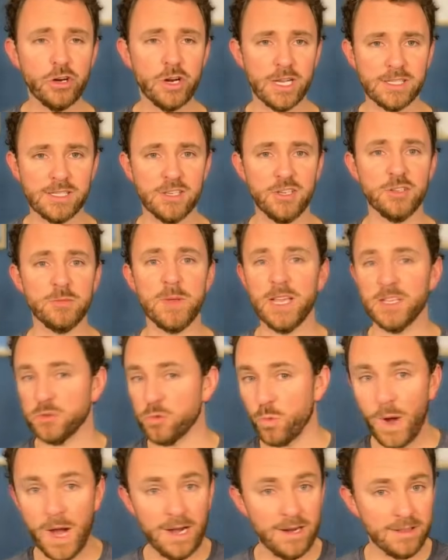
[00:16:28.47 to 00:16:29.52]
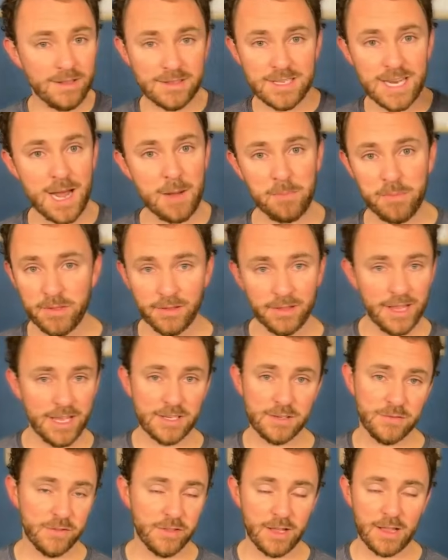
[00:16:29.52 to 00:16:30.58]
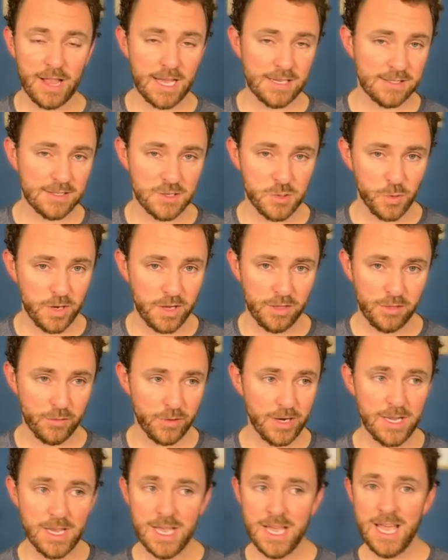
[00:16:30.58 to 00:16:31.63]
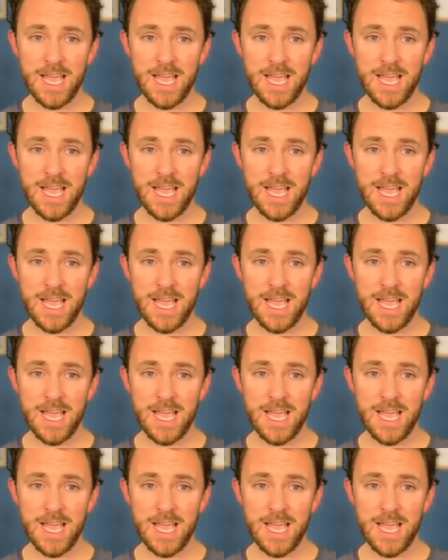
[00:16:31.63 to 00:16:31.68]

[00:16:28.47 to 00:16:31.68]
excuse me, is right at the top of the list for the class of 23.